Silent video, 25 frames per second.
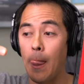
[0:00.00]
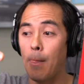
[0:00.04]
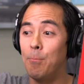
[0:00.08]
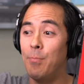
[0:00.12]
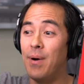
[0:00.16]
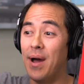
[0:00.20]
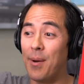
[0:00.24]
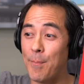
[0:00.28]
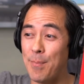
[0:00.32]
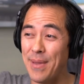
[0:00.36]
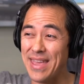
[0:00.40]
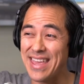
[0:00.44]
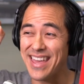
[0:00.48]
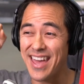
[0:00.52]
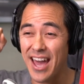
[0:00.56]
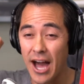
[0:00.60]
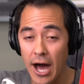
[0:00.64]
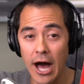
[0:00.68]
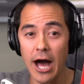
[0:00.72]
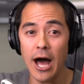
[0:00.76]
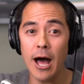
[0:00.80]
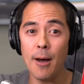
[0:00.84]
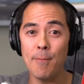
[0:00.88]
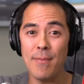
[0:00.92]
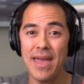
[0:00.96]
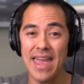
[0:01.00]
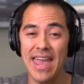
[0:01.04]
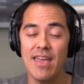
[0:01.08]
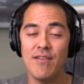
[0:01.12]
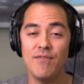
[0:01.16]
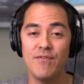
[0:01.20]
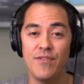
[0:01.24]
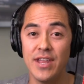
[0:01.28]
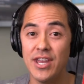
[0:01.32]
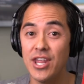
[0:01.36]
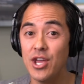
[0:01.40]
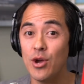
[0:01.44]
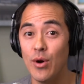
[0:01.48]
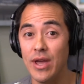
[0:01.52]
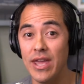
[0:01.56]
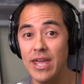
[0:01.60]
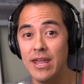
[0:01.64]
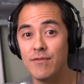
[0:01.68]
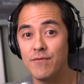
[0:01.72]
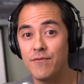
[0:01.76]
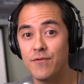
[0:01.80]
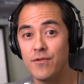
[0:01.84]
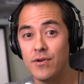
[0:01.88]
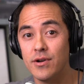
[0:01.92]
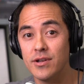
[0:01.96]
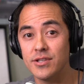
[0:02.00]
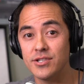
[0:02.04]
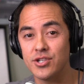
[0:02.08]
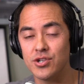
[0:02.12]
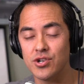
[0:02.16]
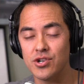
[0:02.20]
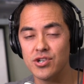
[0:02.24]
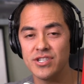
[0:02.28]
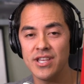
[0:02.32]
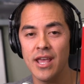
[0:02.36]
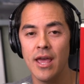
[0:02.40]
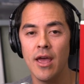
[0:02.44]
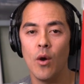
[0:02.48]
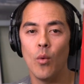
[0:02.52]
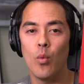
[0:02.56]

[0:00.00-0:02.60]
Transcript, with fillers: but become a video influencers.